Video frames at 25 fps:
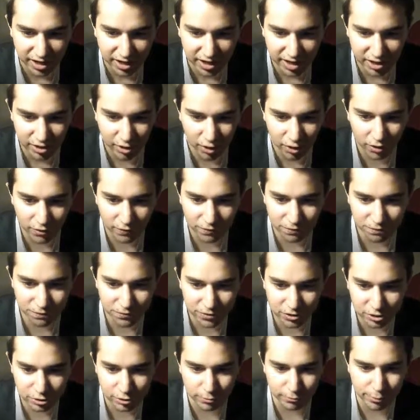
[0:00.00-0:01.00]
an
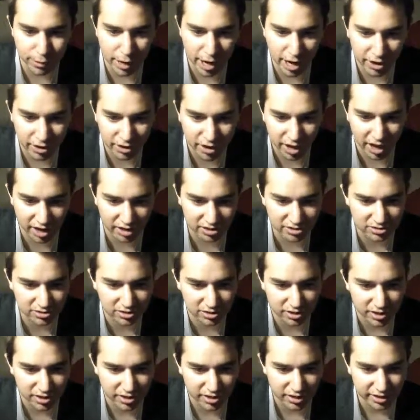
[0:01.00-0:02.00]
artificial paradox
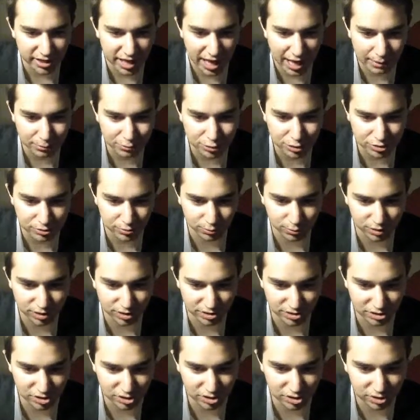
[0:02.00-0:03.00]
captured
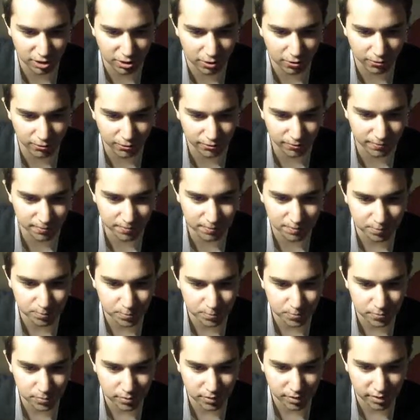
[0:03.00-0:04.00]
within stone.
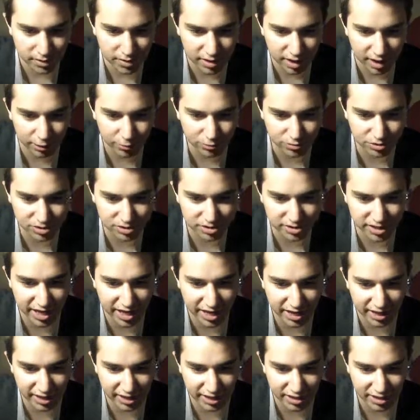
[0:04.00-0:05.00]
I was
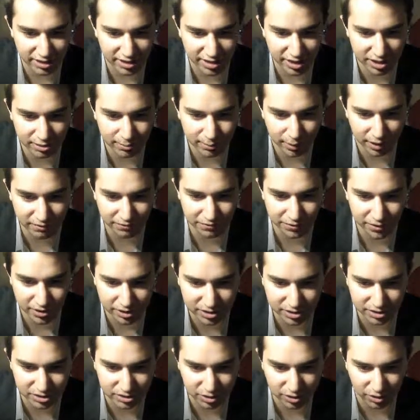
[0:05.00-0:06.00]
staying in a nearby
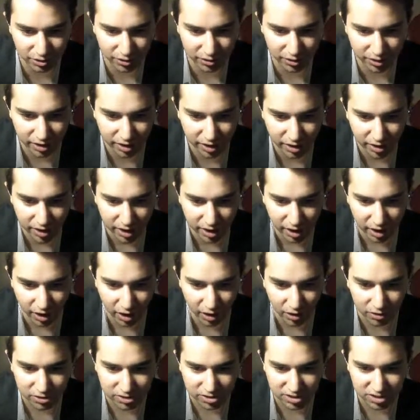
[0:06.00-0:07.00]
village called
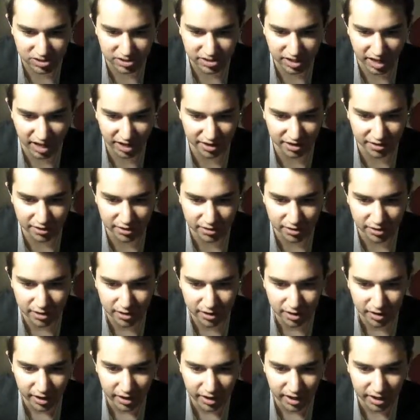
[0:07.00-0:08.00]
Altstadt,
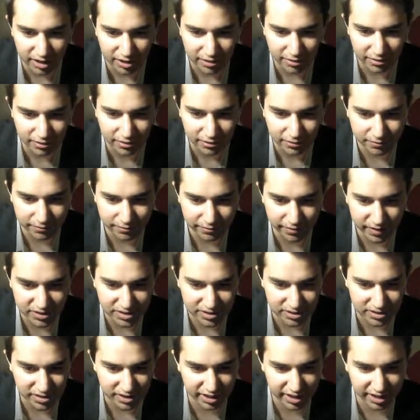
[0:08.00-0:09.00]

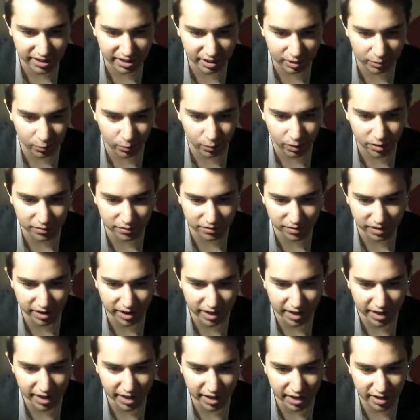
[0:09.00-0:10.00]
investigating one of the
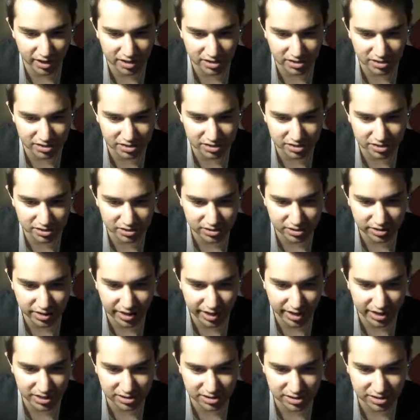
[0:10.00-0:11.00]
an
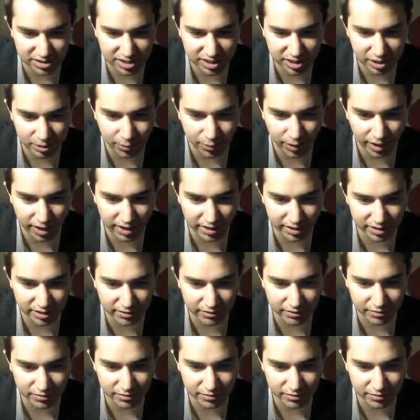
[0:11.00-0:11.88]
antiquated